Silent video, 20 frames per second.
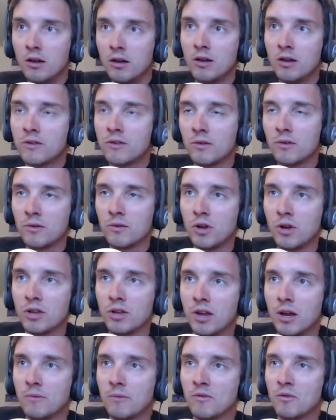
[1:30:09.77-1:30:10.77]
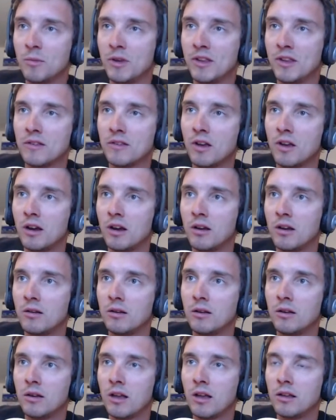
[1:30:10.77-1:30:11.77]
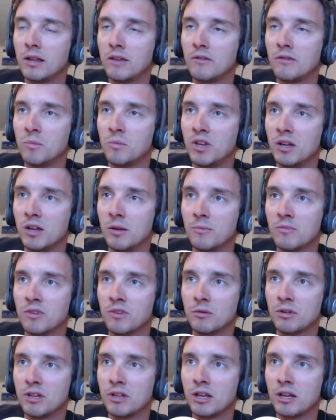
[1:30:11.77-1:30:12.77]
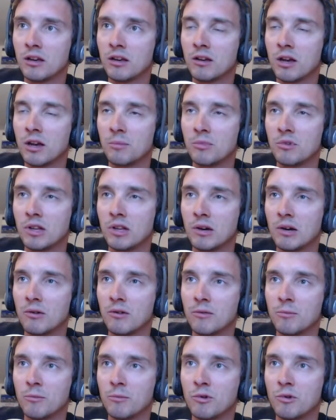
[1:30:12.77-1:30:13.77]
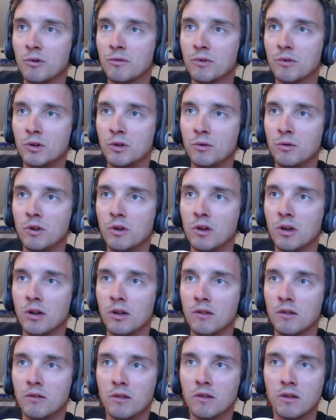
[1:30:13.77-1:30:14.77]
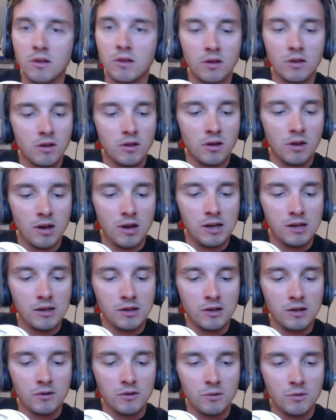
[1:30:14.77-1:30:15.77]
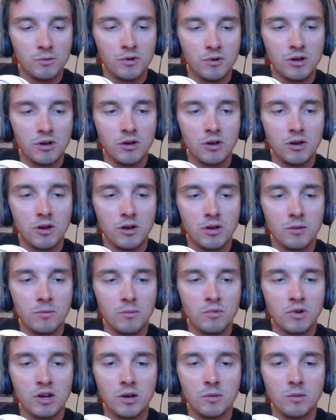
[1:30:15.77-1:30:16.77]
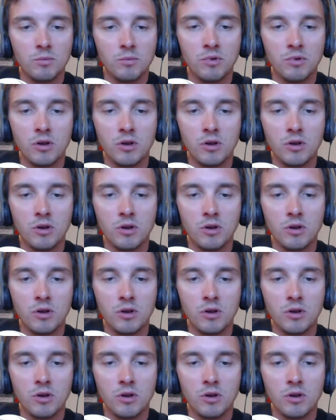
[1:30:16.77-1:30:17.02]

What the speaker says: So time for me is 9:11 p.m. Probably a couple hours more for you guys. Anything else you want to bring up?